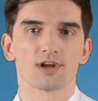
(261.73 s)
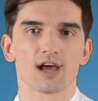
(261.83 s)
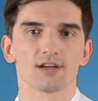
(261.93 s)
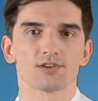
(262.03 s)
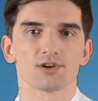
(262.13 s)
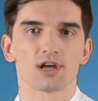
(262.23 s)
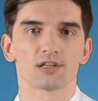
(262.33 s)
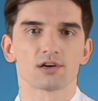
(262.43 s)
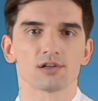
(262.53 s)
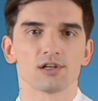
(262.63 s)
artery and
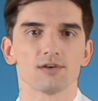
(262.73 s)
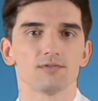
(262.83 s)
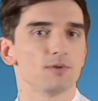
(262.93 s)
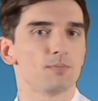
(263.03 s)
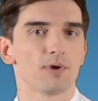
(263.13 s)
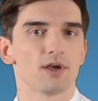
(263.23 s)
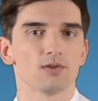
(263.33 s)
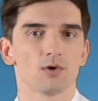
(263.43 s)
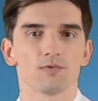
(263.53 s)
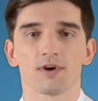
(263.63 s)
relieve the pain
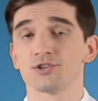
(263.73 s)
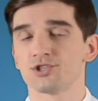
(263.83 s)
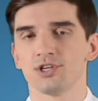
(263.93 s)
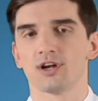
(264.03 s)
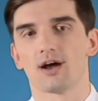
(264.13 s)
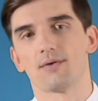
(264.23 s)
of angina.